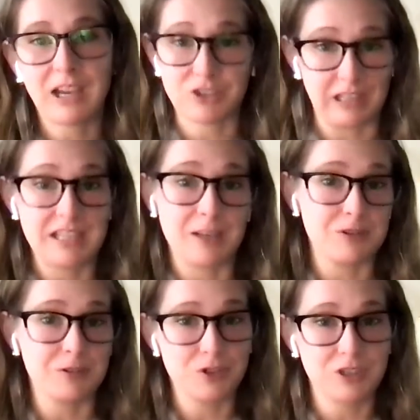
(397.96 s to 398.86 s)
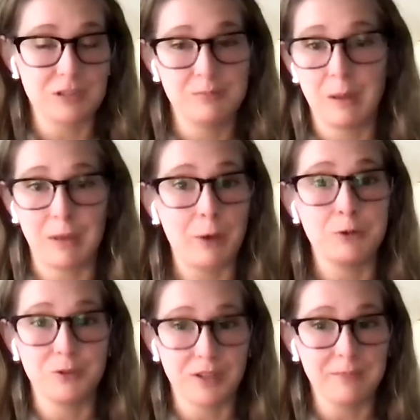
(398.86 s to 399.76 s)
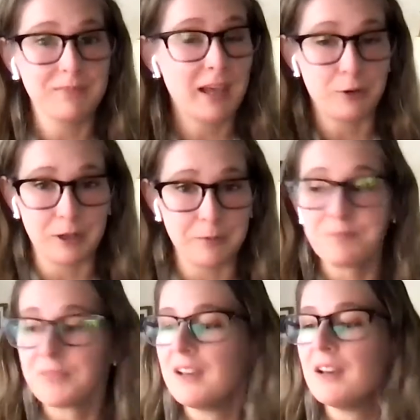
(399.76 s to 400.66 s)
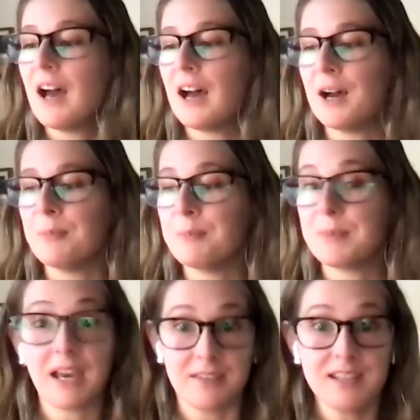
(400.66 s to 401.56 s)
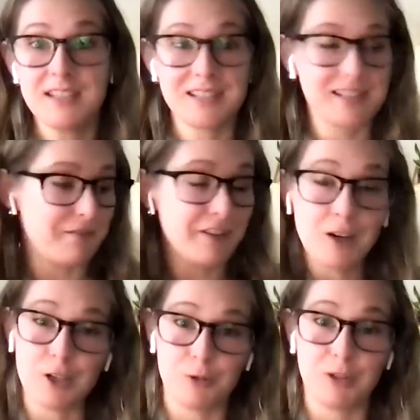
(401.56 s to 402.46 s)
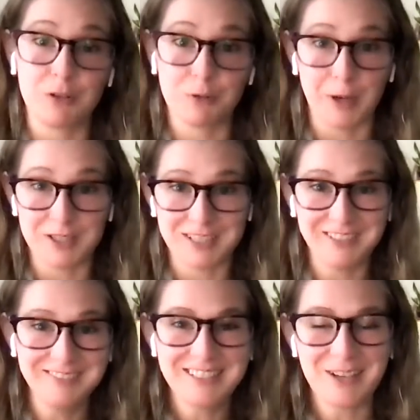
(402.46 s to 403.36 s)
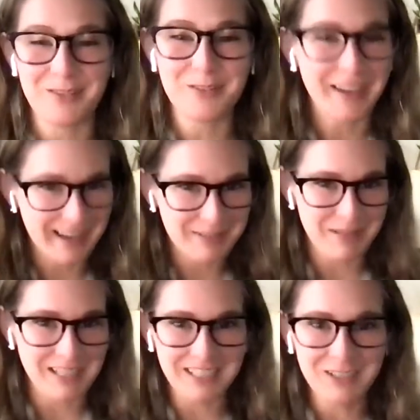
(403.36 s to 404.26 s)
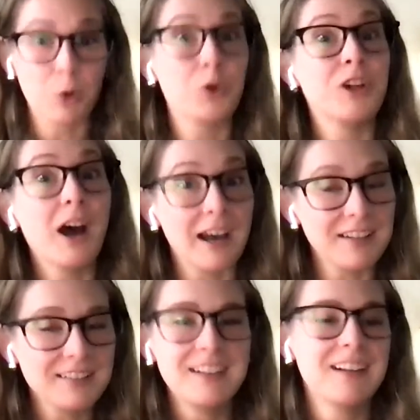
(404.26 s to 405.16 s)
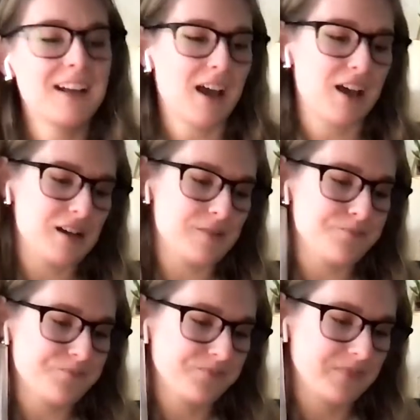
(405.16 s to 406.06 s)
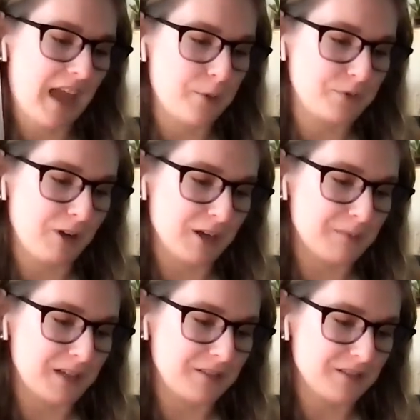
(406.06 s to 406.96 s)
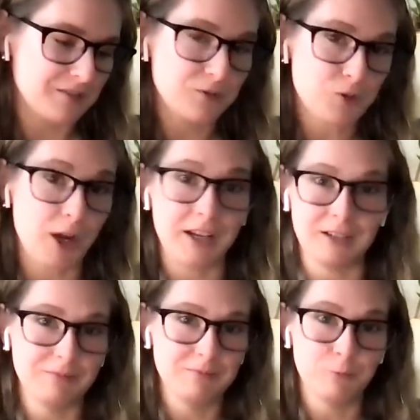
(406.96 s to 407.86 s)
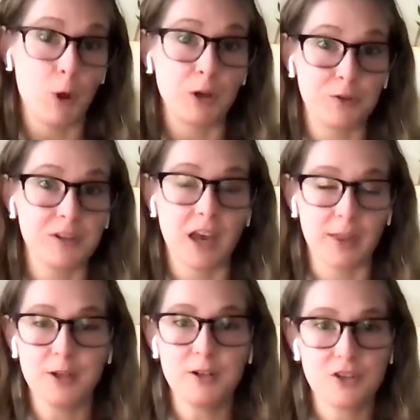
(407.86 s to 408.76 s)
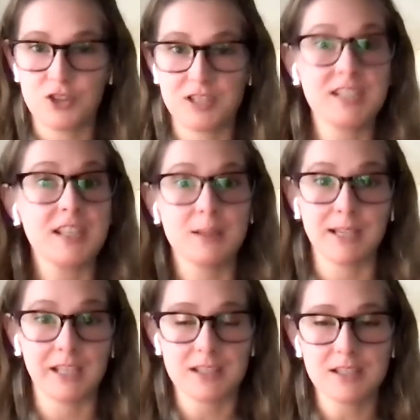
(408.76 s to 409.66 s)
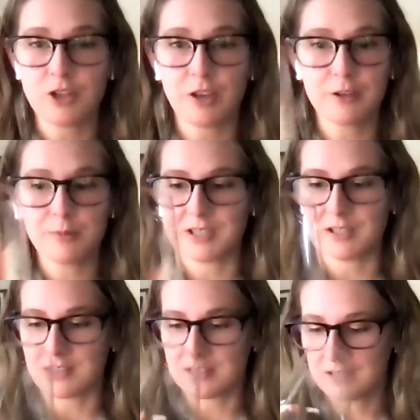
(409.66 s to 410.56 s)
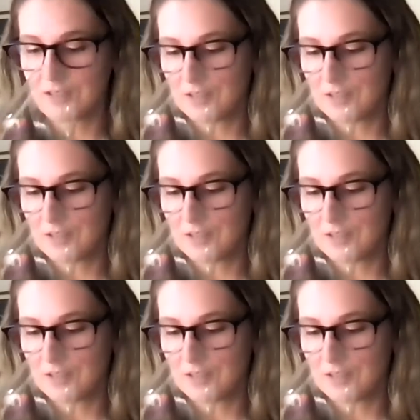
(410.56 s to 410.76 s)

Actually, that sounds delicious. Maybe I would do that. I don't know. But yeah, this is a very unique Ramato. So if you've had many or not, I would recommend trying one or the other to just see them against each other, because